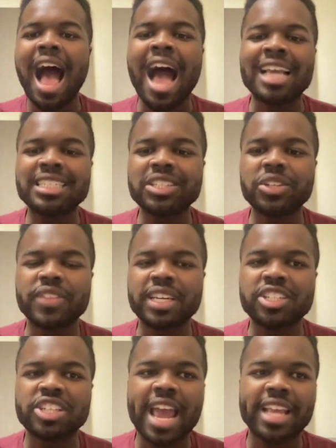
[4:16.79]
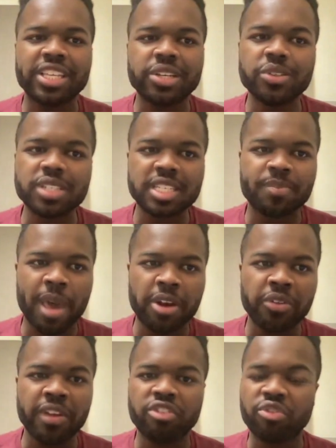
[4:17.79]
I still think Jack Hughes is
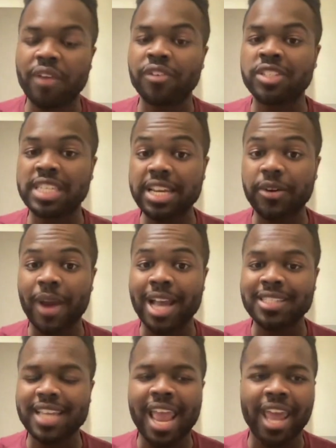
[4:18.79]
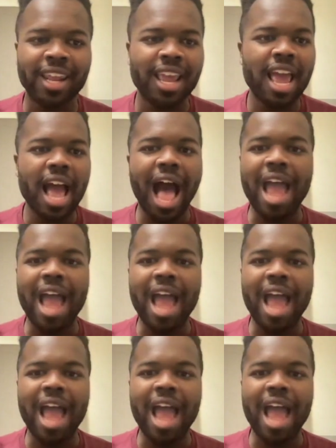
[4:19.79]
better than Trevor Zegras. And
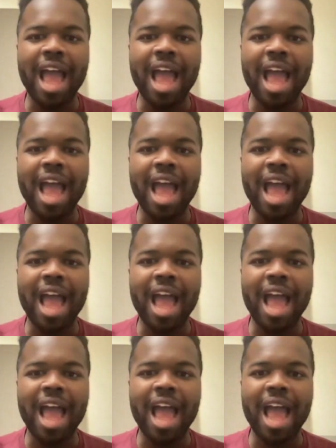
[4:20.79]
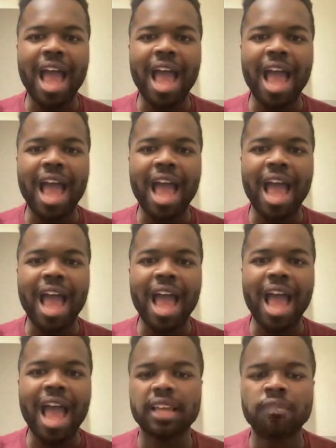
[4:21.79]
of Locked On Ducks,
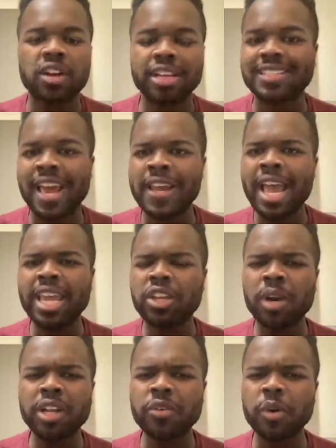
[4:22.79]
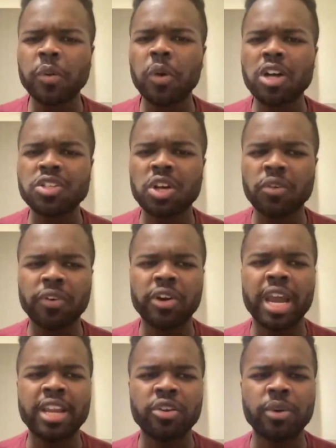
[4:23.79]
and I said, hey, you want to do a
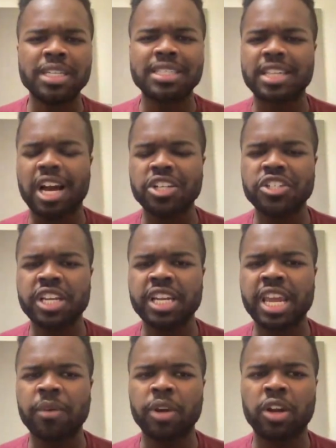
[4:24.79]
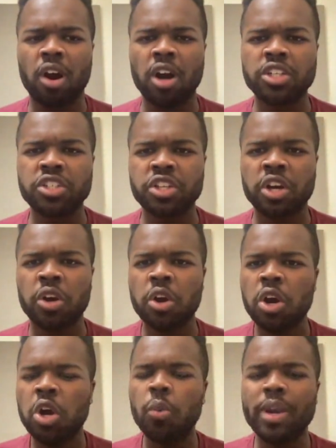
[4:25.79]
crossover and do a discussion in regards to
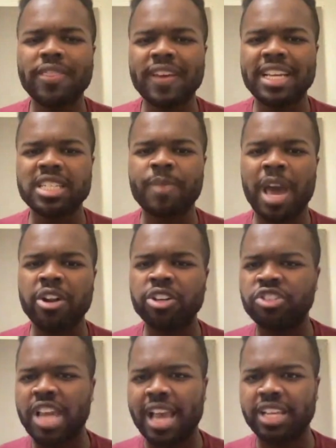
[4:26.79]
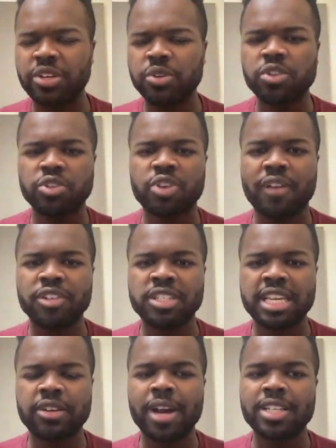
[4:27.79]
who we think is better, Jack Hughes or Trevor
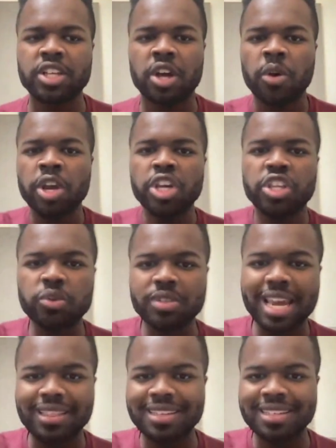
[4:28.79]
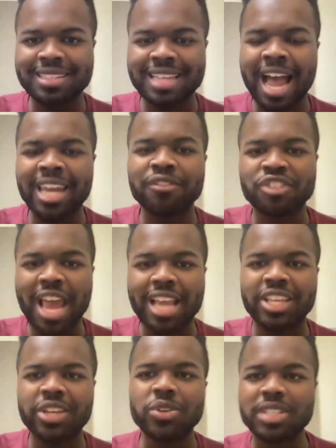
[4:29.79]
Zegras? So you take the side of
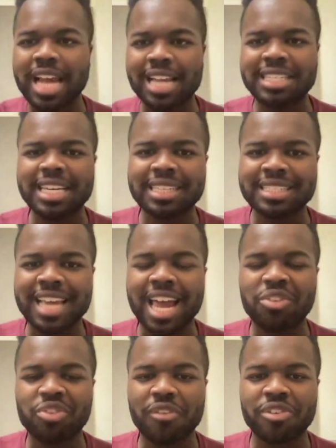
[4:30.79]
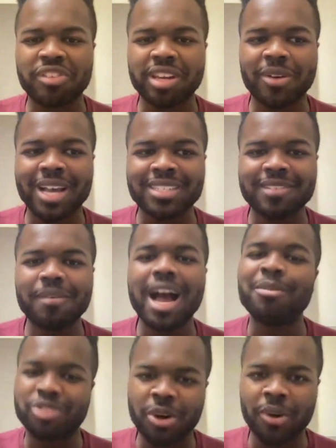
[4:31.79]
Jack Hughes and I take the side of Trevor Zegras.
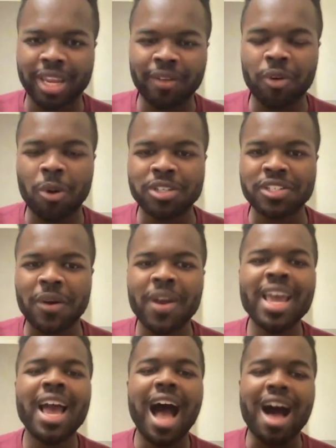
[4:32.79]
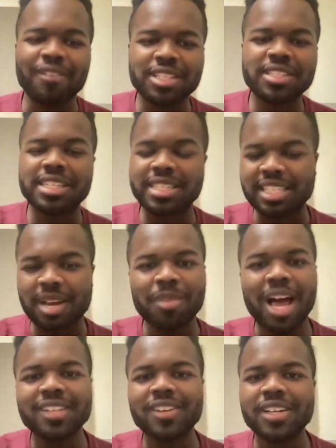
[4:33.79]
I'm joking, of course. So obviously, since I'm
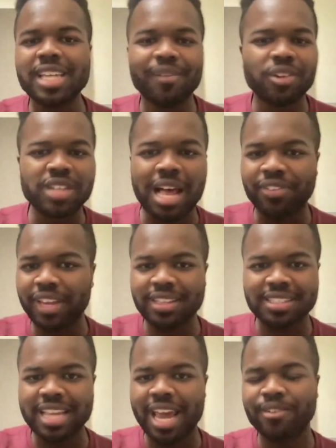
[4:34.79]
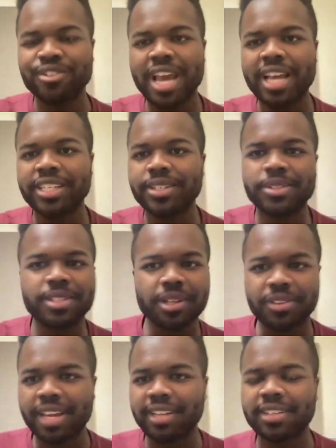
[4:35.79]
Locked On Devils, I'll take the side of Jack Hughes.
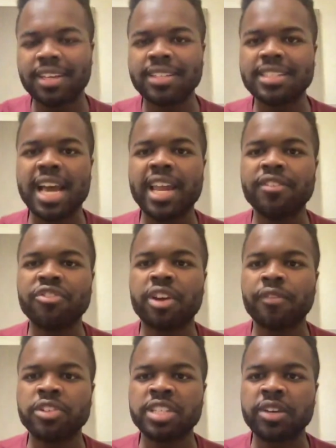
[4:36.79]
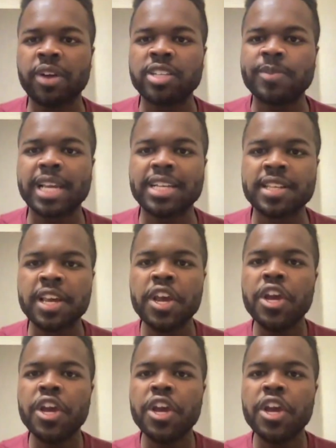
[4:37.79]
He'll take the side of Trevor Zegras, because